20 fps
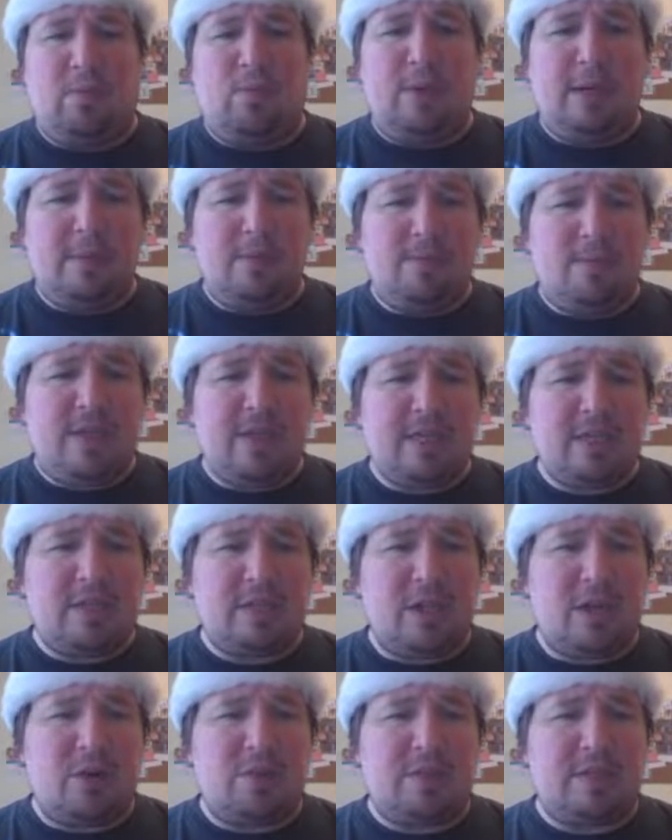Well, let's
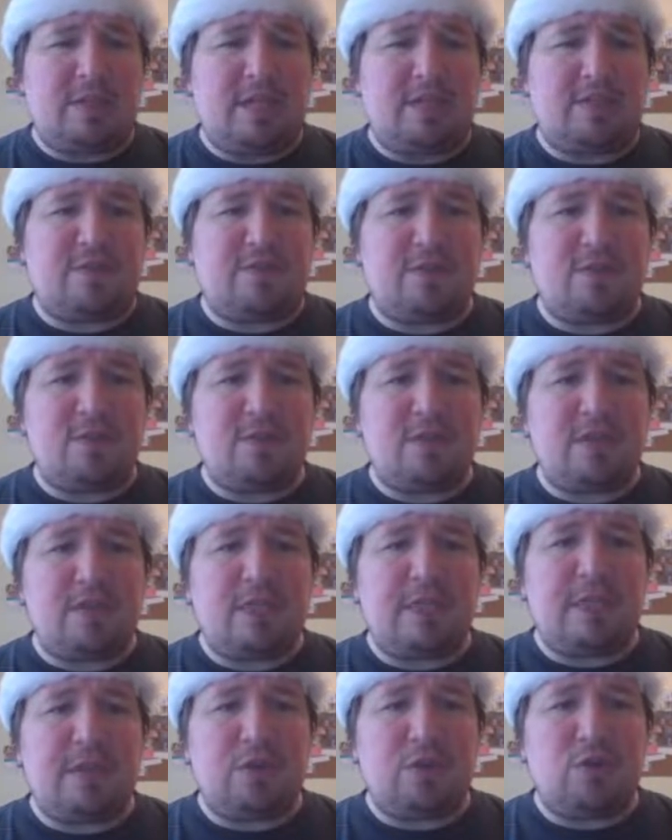go. It says,
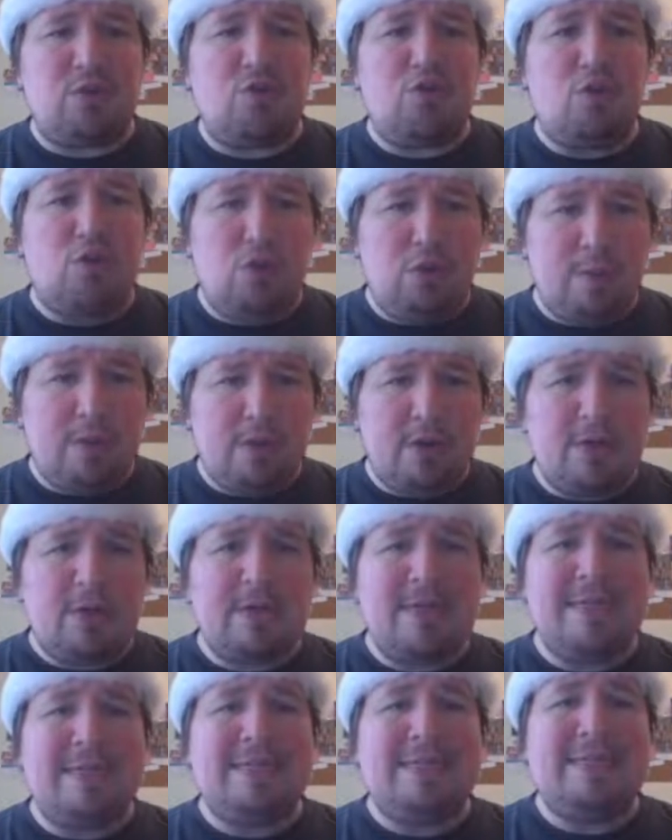first gear,
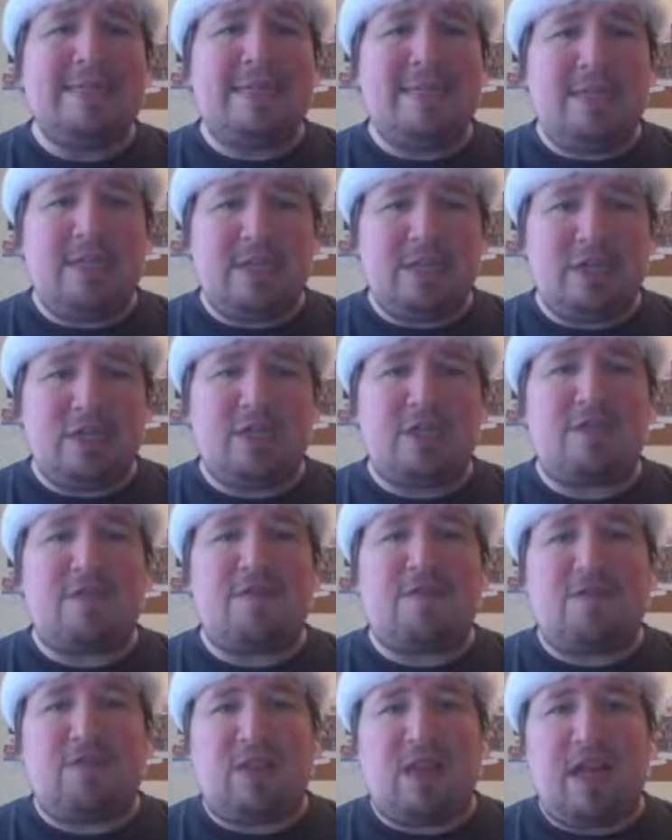Uber ditches
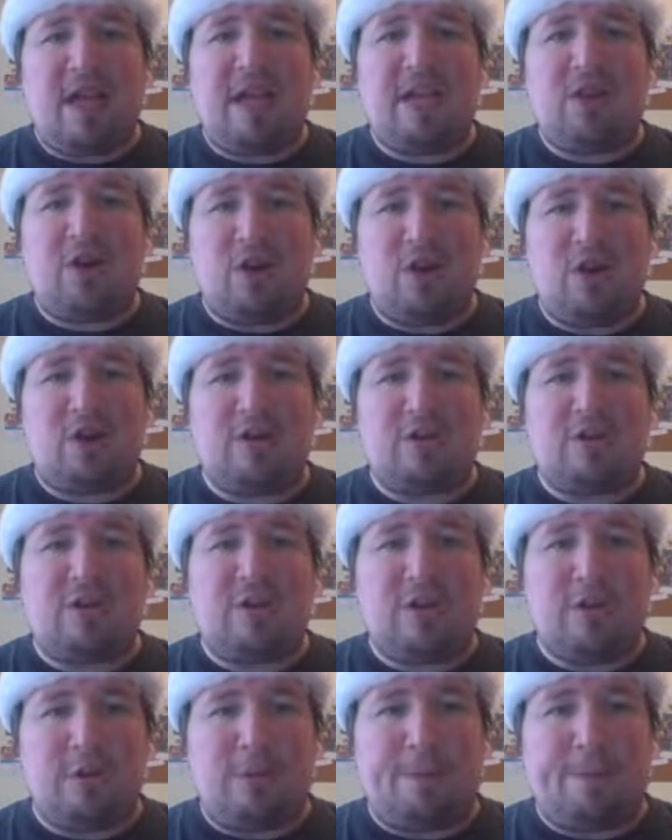flying cars
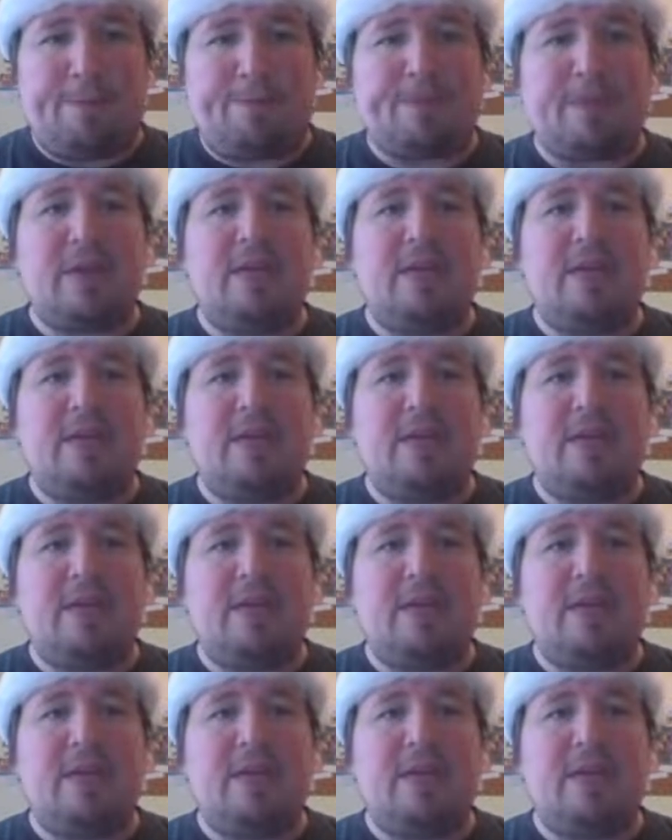too.